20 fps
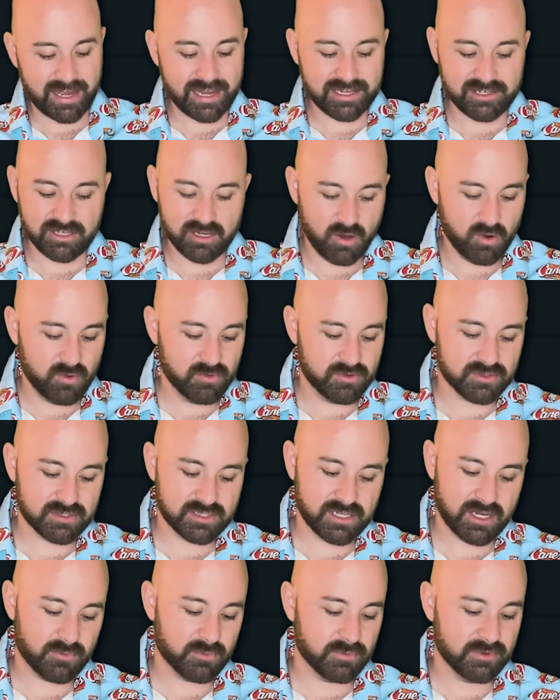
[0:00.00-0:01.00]
I know there's
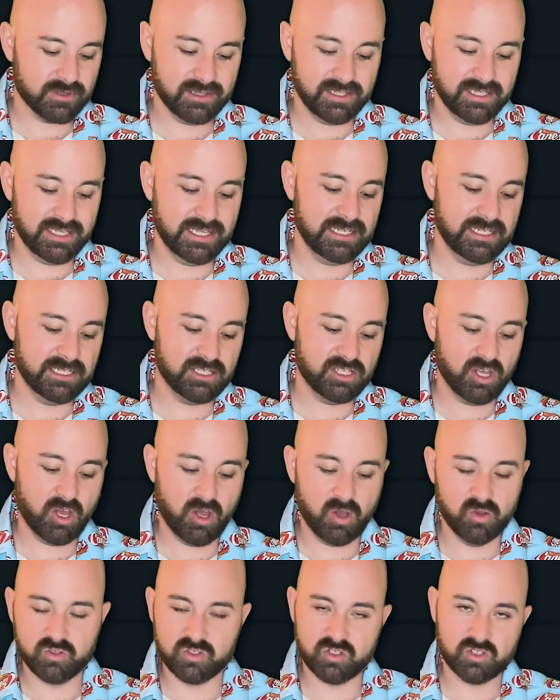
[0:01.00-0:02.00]
not really any
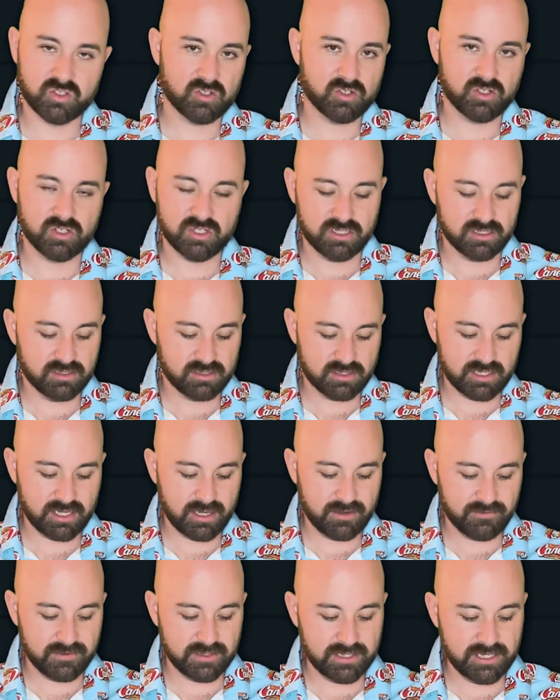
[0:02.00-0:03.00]
coaster
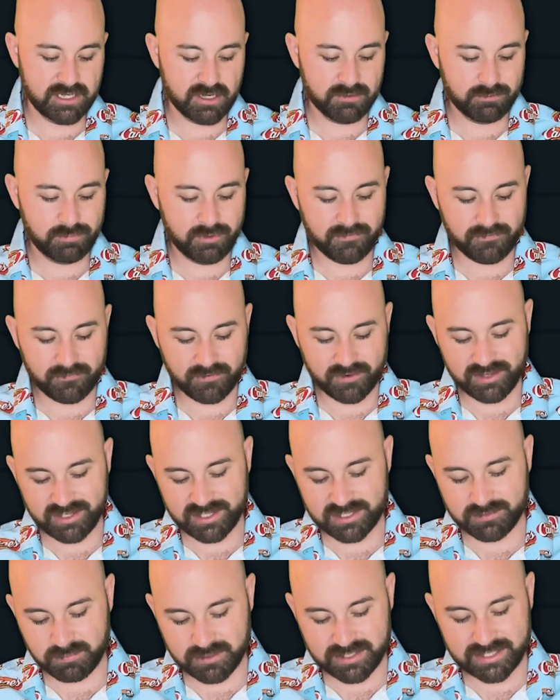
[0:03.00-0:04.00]
stuff in here, but for
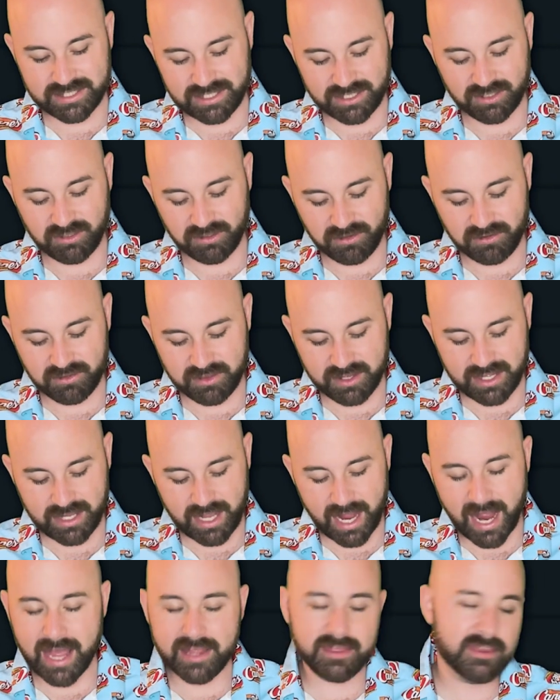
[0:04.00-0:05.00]
this particular thing,
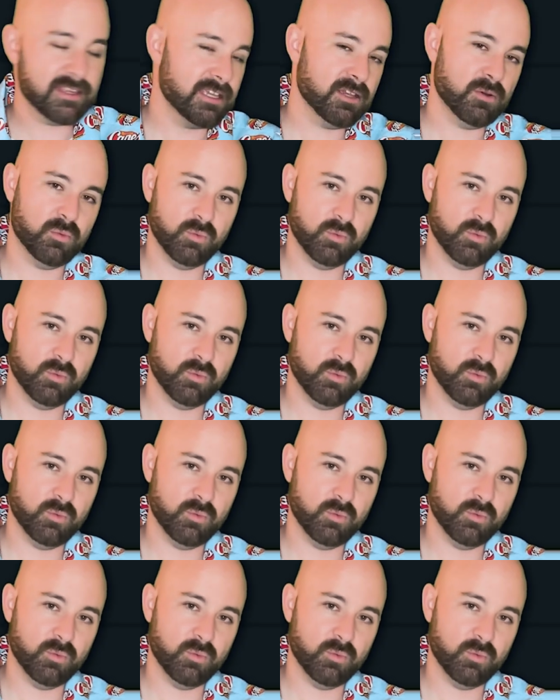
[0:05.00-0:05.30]
I think it